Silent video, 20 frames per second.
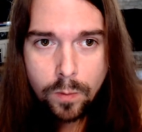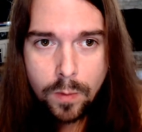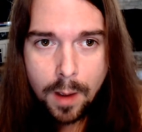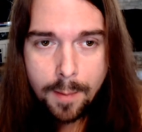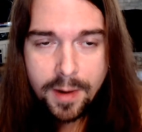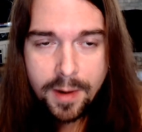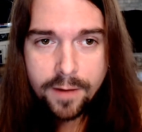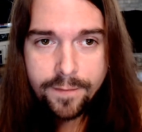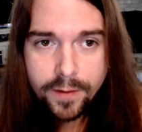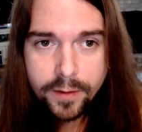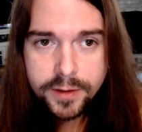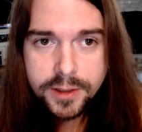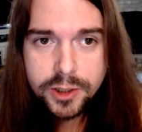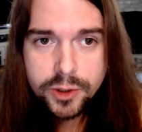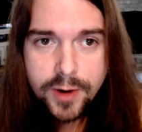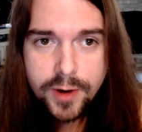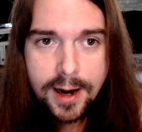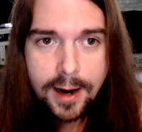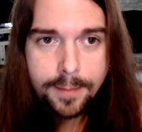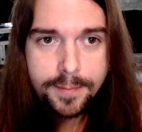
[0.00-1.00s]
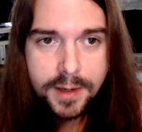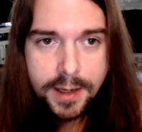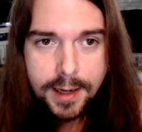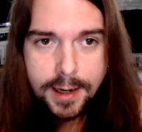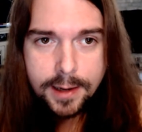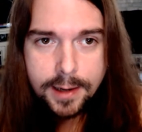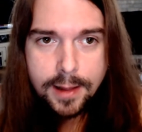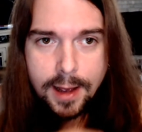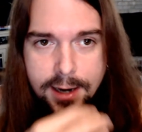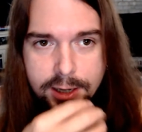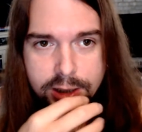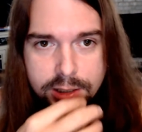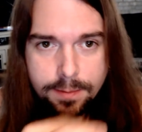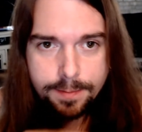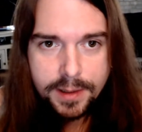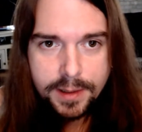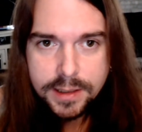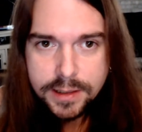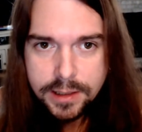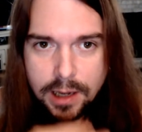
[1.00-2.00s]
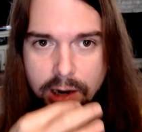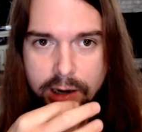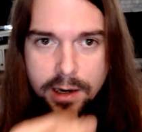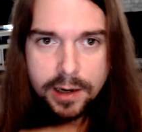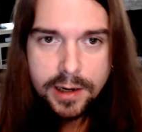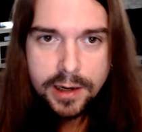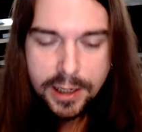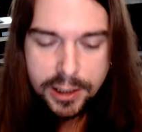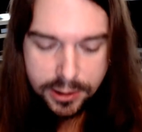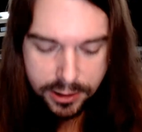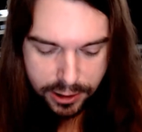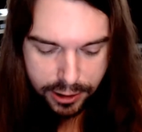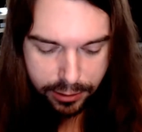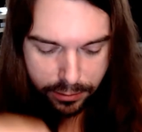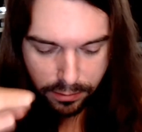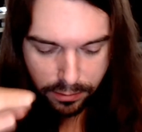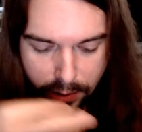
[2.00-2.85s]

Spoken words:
I mean, if it was straight up tequila, I'd just be sucking each